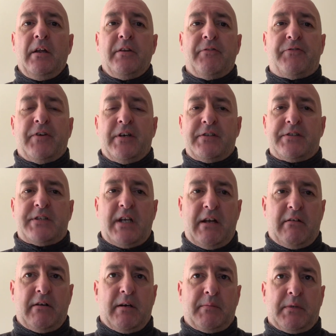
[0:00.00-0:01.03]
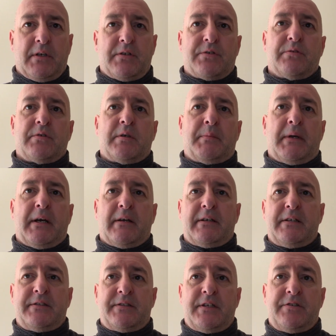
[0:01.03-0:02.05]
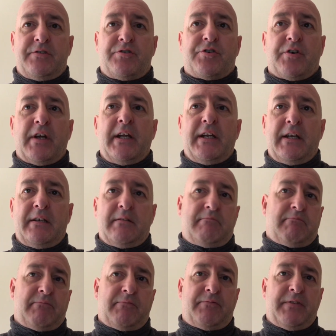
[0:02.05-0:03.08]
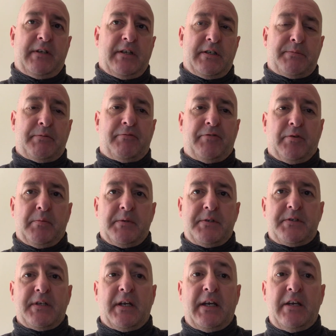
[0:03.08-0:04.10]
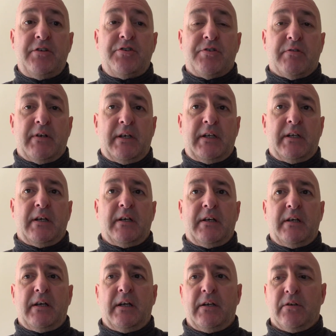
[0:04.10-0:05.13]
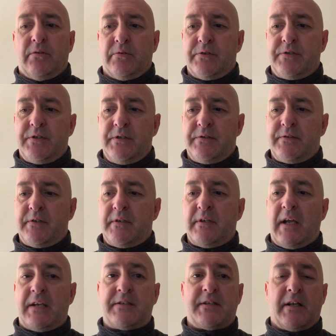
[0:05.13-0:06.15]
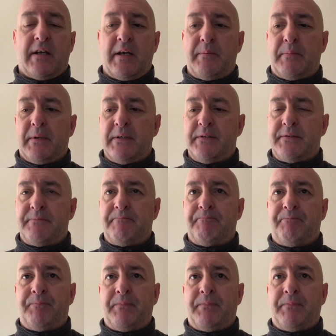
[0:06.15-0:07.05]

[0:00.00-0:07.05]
The first area I'm going to talk about is training, fitness, performance, and injury in horses. Next slide, please.